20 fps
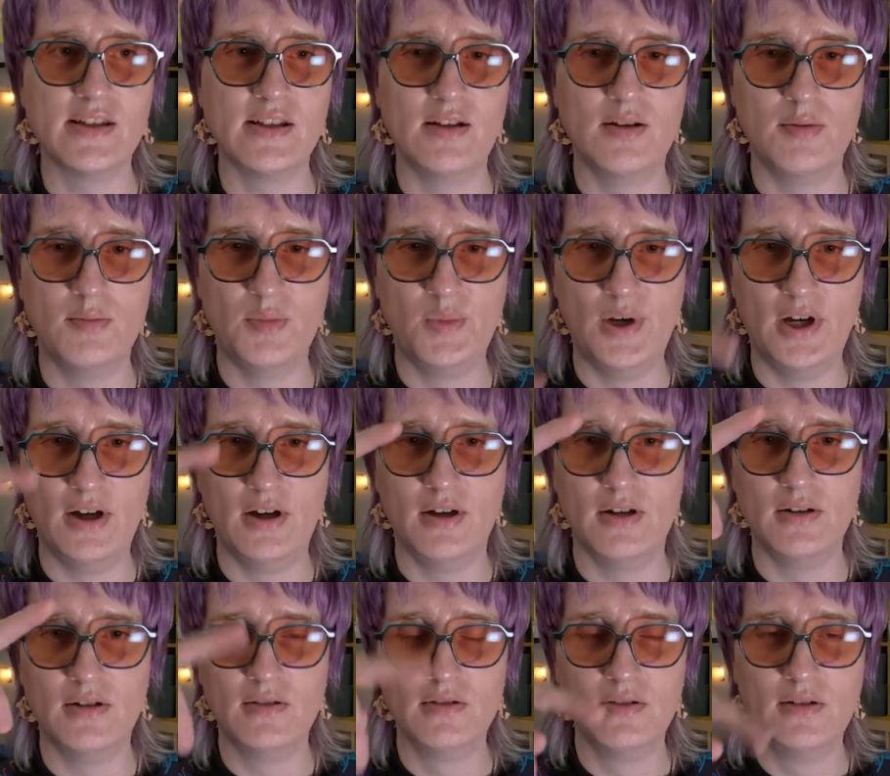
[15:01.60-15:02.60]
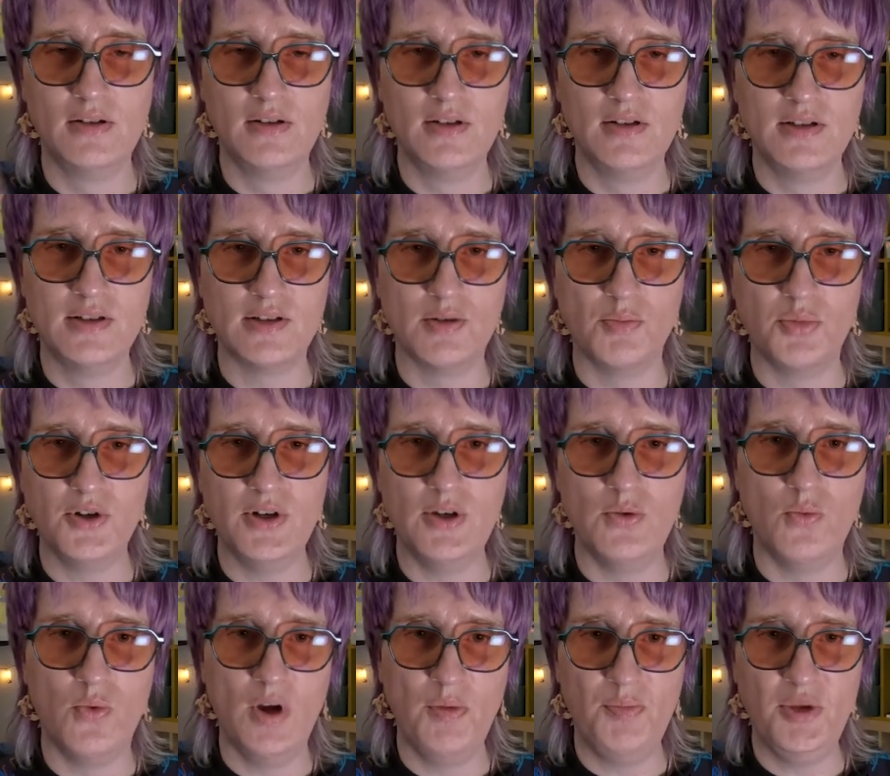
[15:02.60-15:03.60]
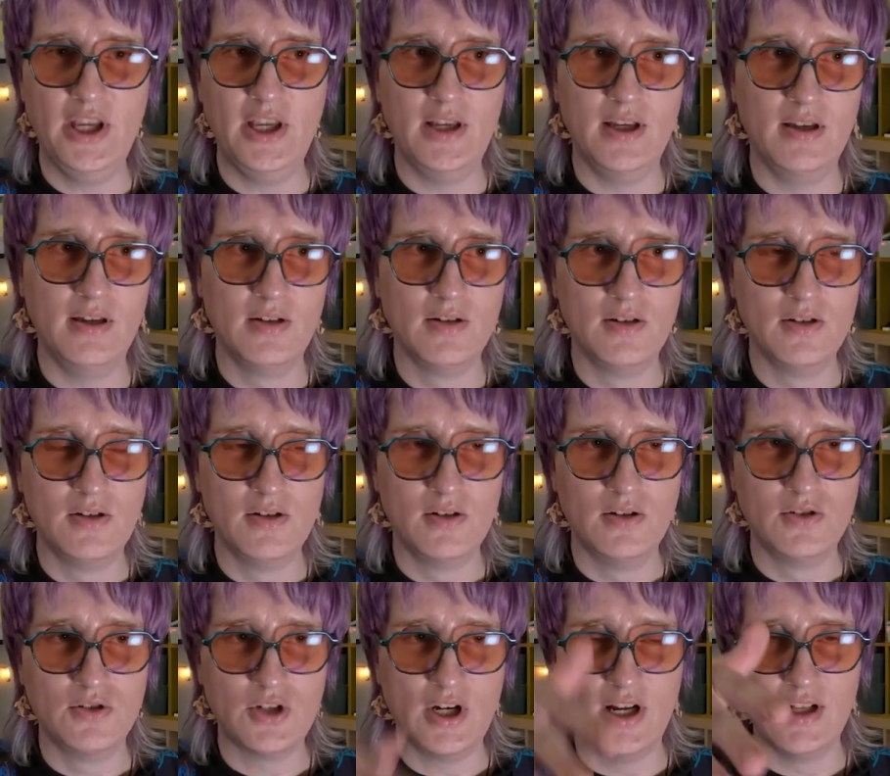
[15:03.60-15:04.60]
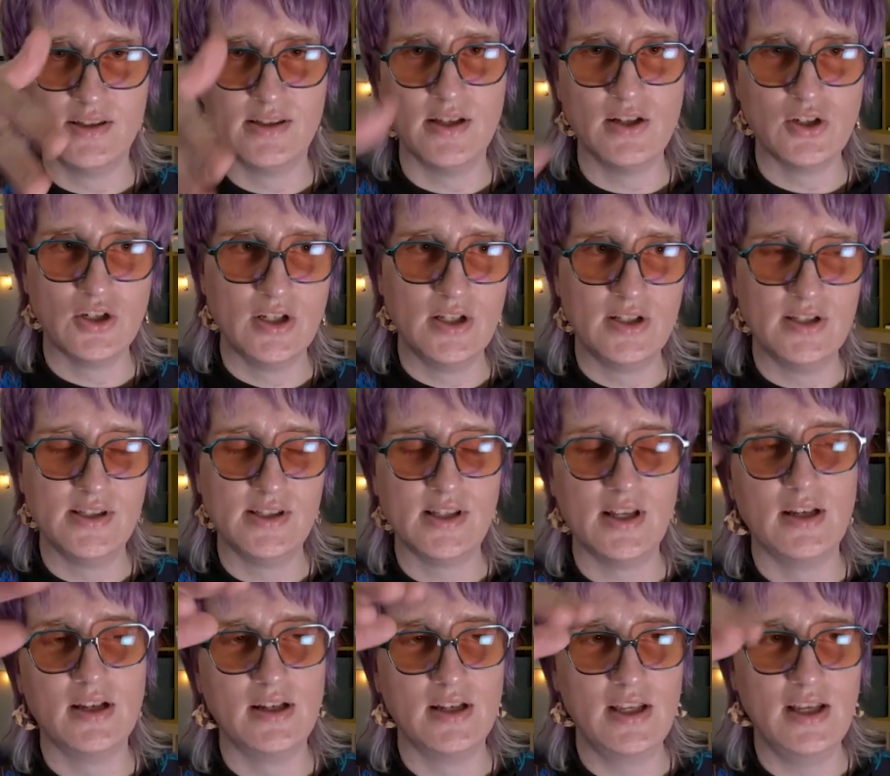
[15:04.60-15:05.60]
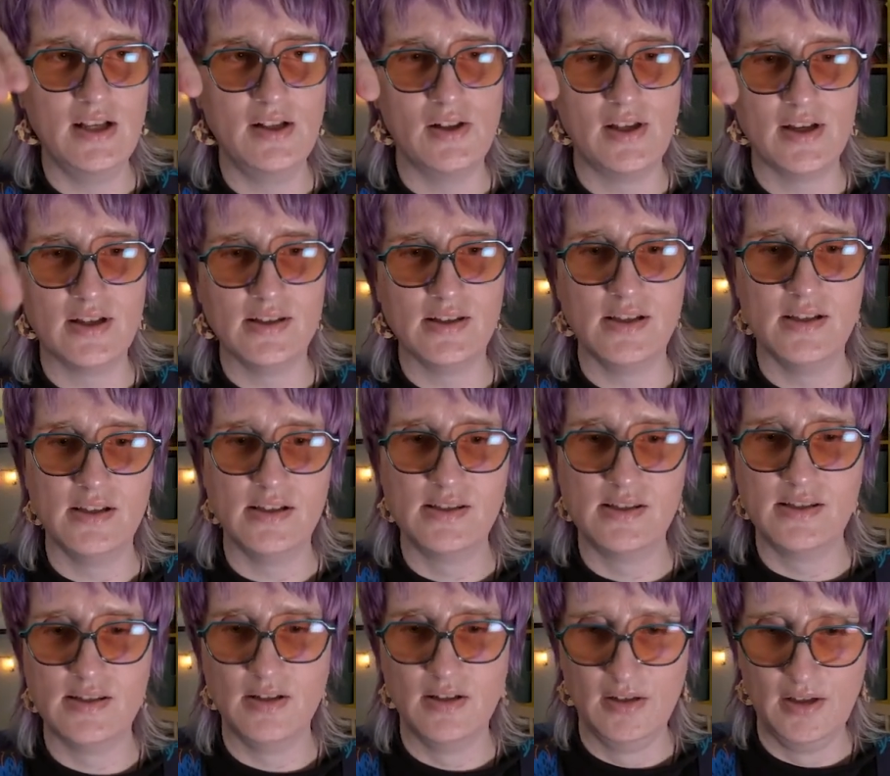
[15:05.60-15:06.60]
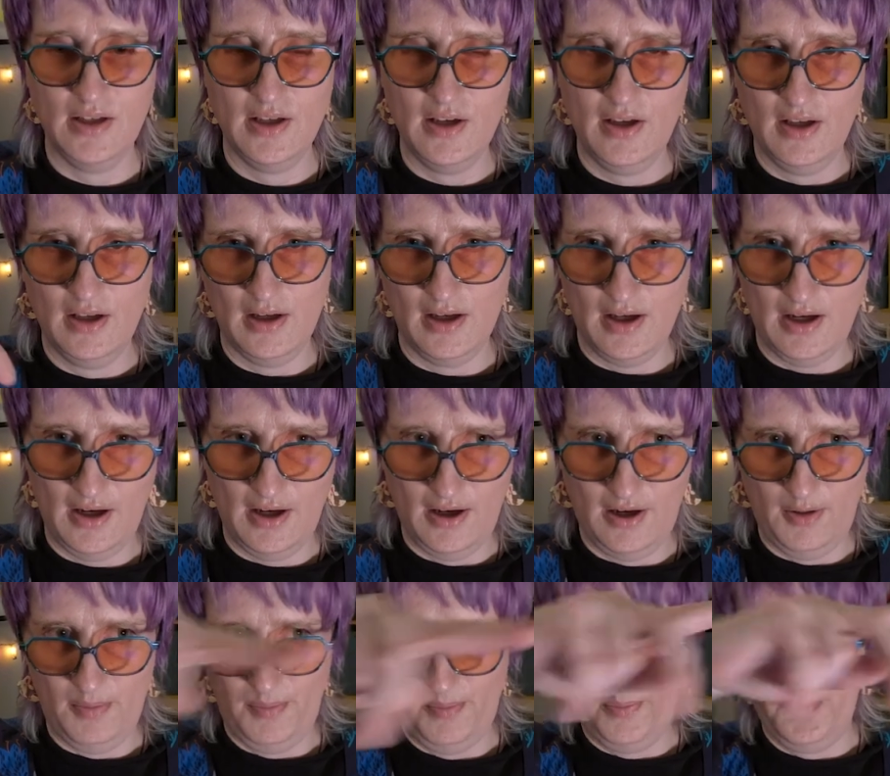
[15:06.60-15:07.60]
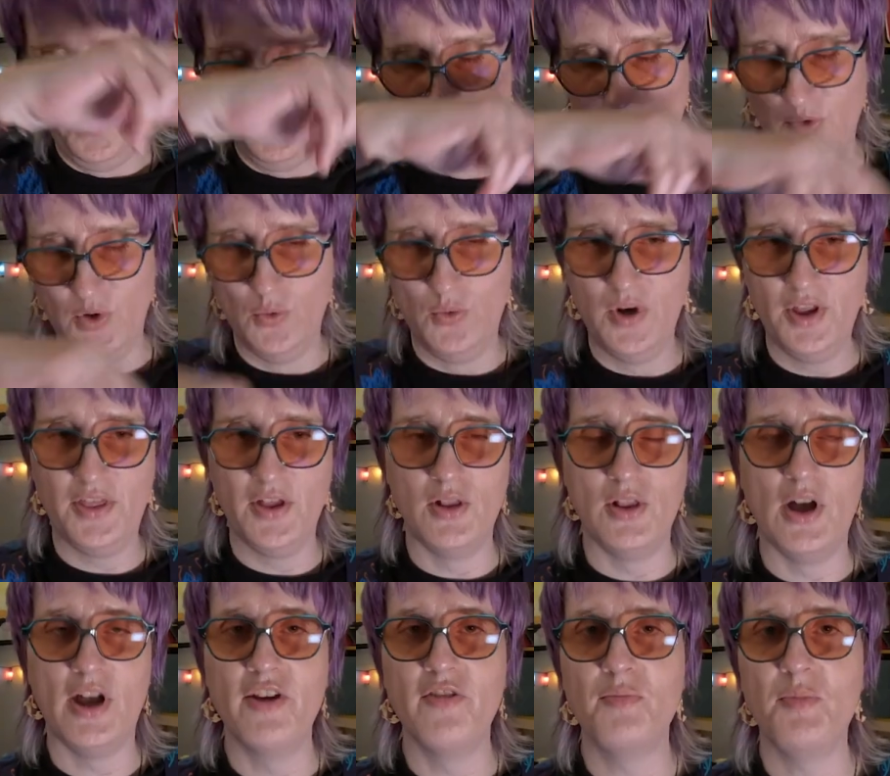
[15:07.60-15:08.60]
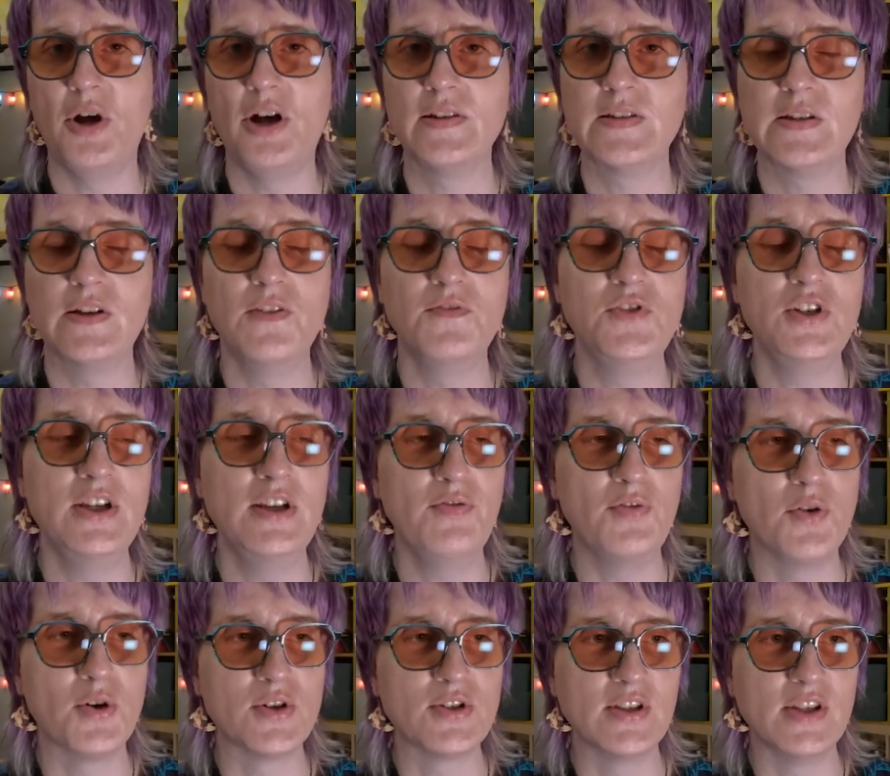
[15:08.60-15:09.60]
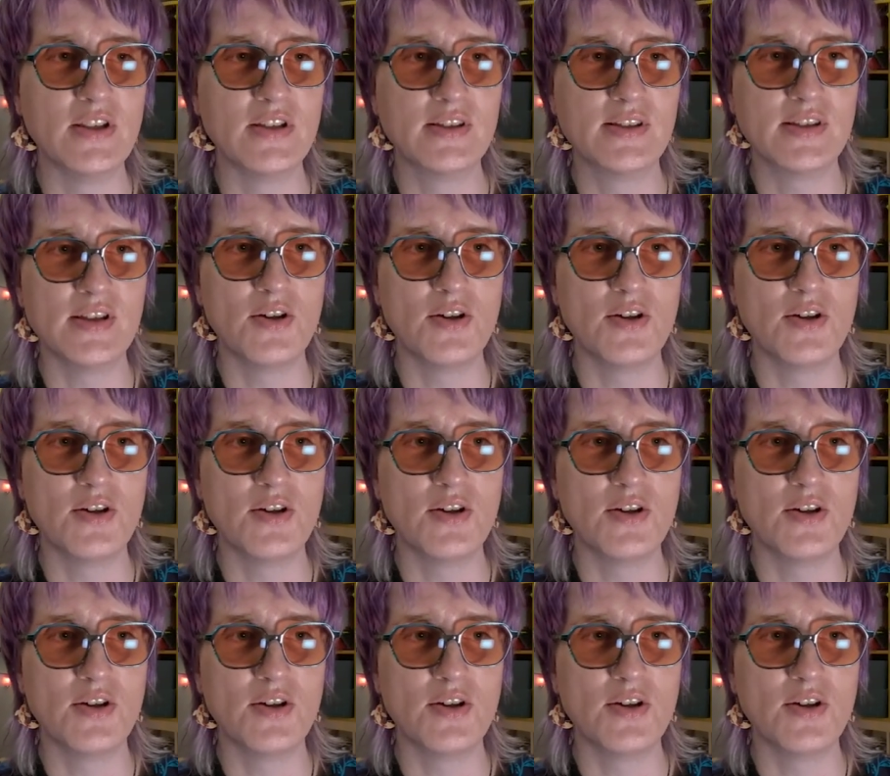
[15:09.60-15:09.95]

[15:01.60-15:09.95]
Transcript: some uh, some pretty whippy transitions and helixes um, with a lot of positive G-forces.